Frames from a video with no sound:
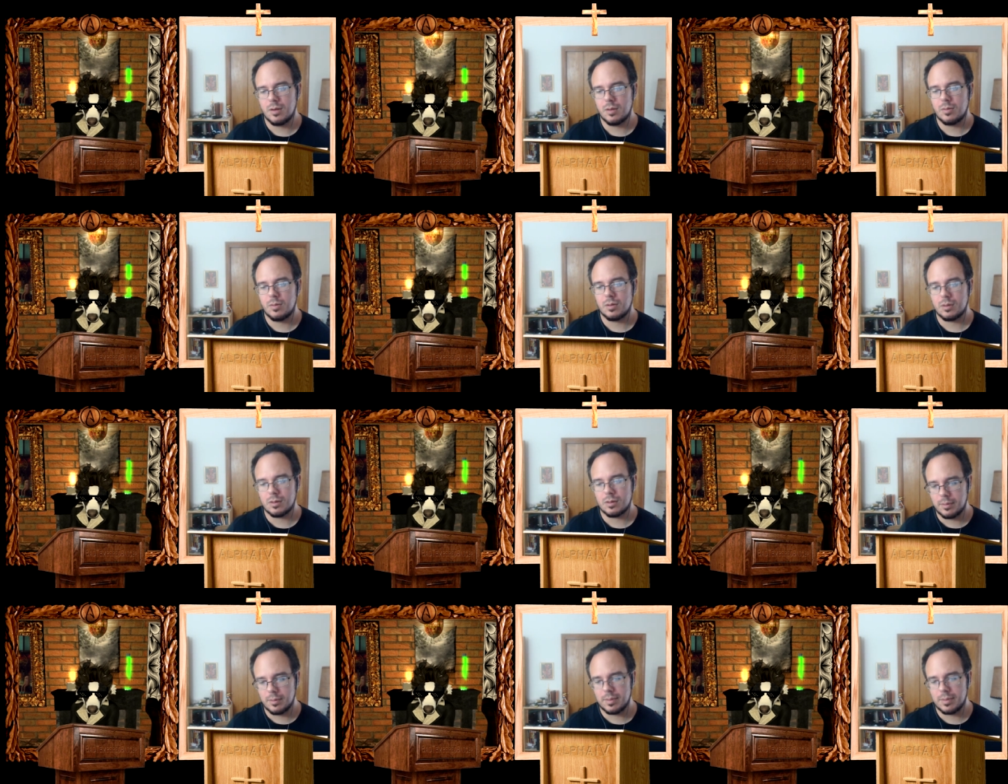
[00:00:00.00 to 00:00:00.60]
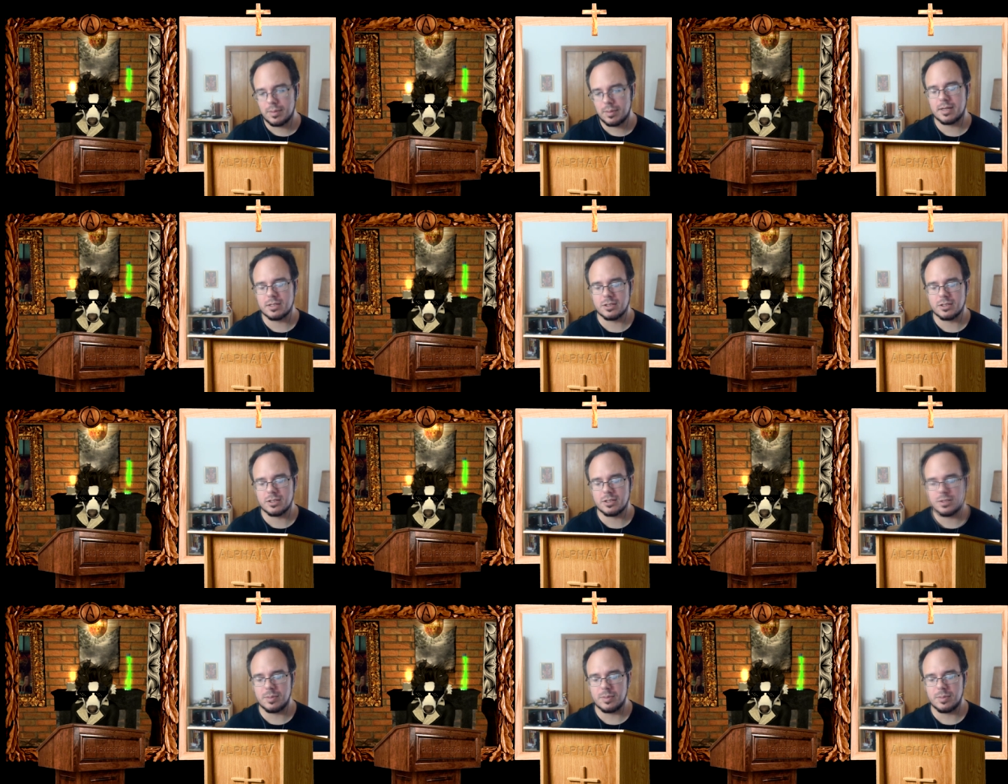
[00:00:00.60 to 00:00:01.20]
Well, let me ask
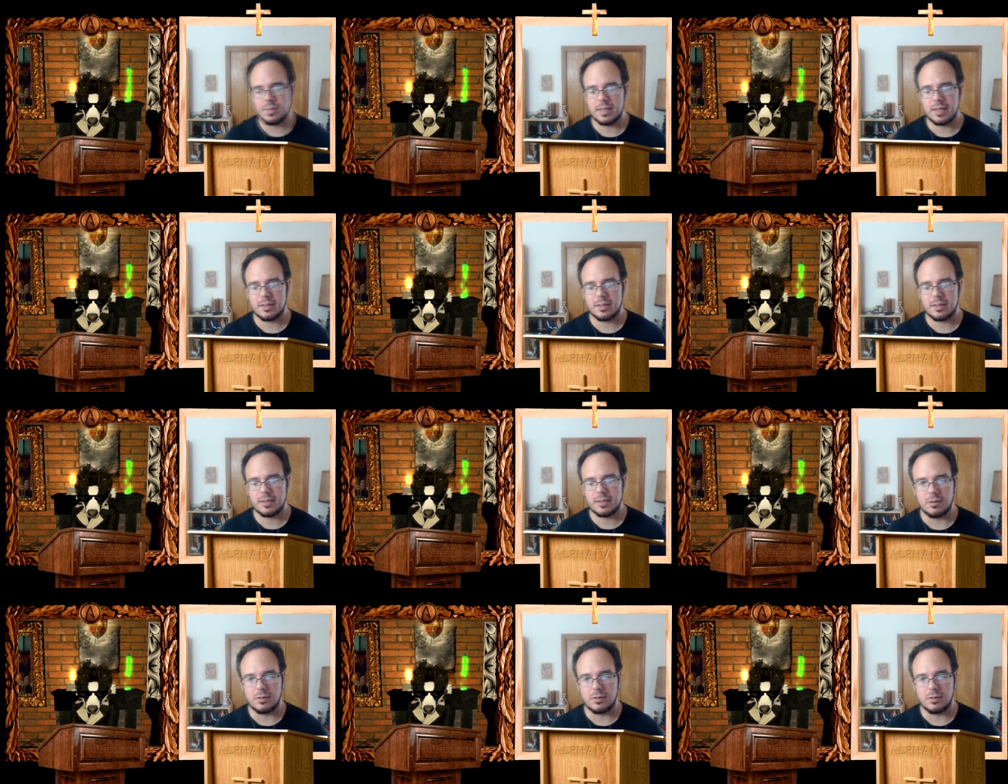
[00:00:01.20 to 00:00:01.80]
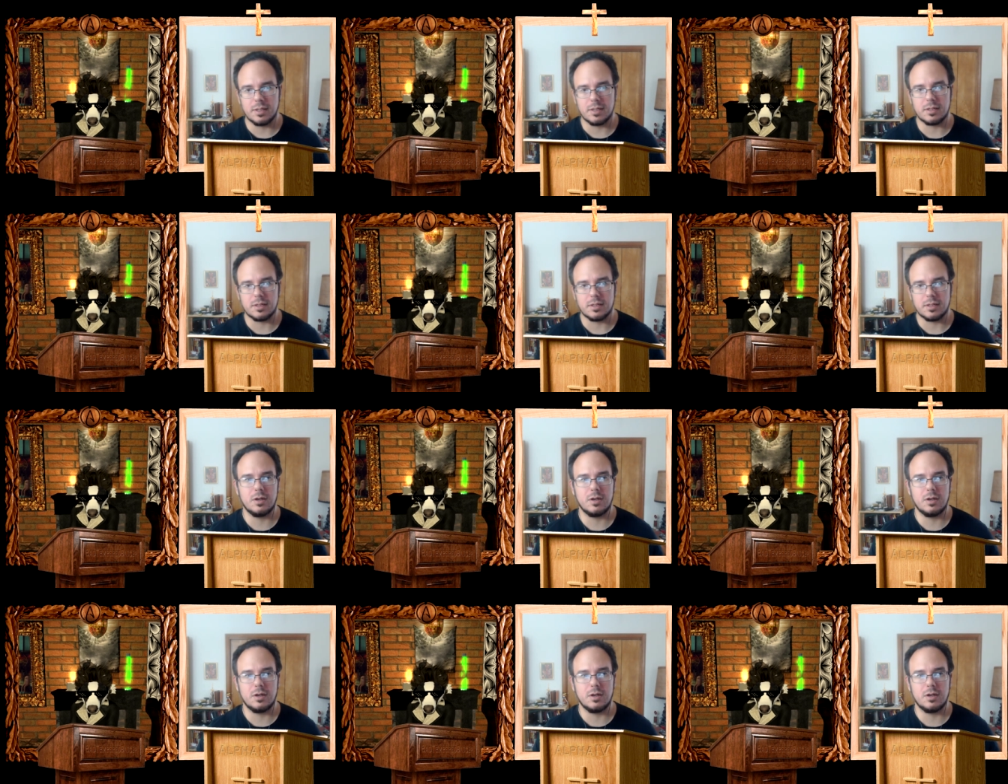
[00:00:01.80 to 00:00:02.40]
you about that, though. Okay,
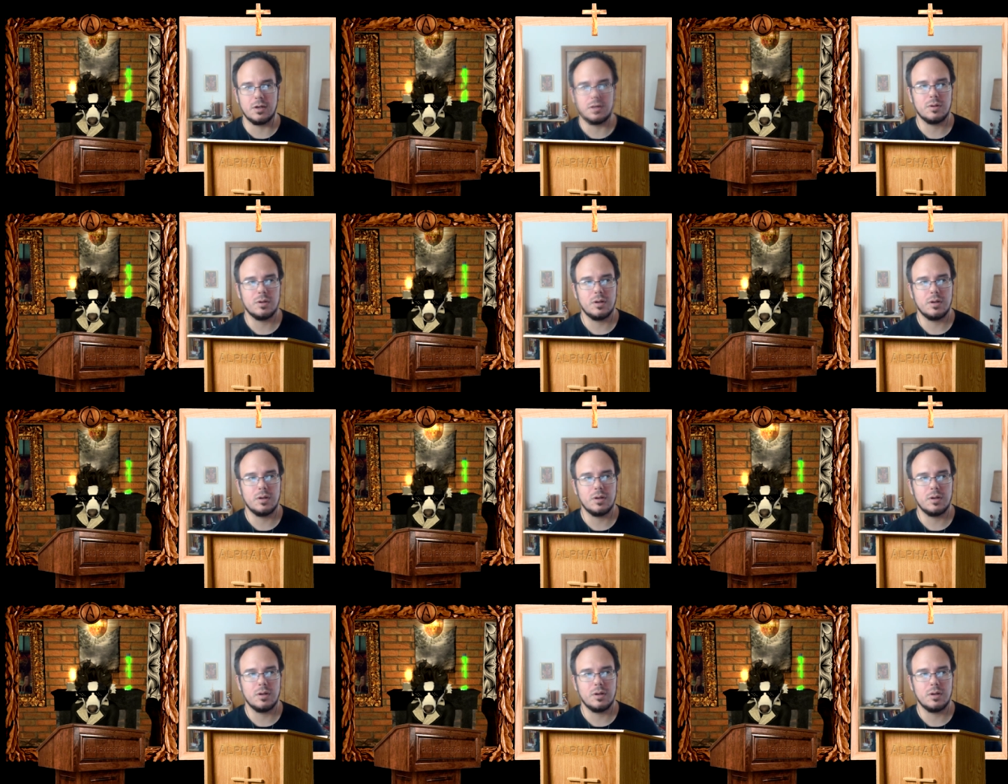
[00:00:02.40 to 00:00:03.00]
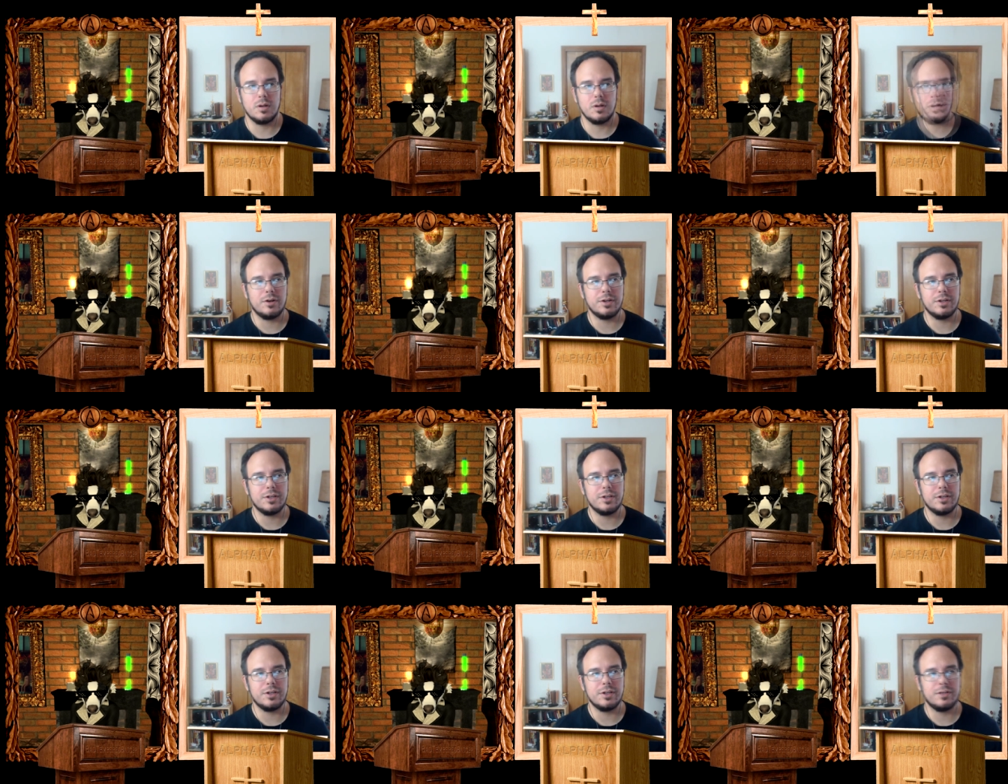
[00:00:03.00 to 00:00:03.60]
so how do
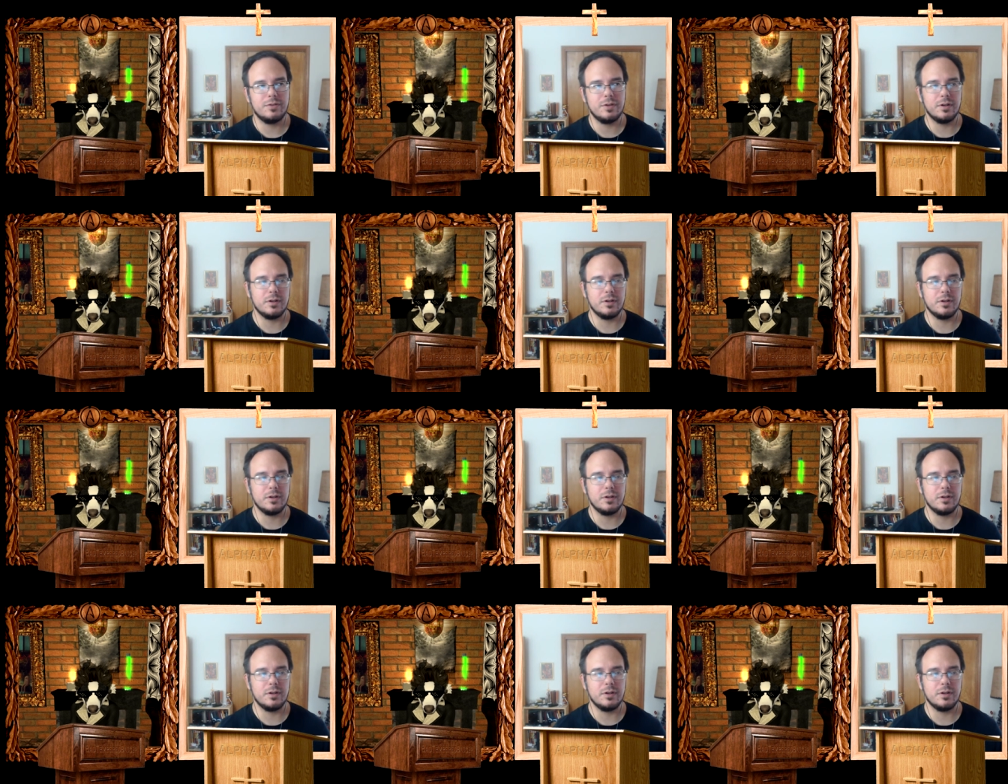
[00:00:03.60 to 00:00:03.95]
you feel?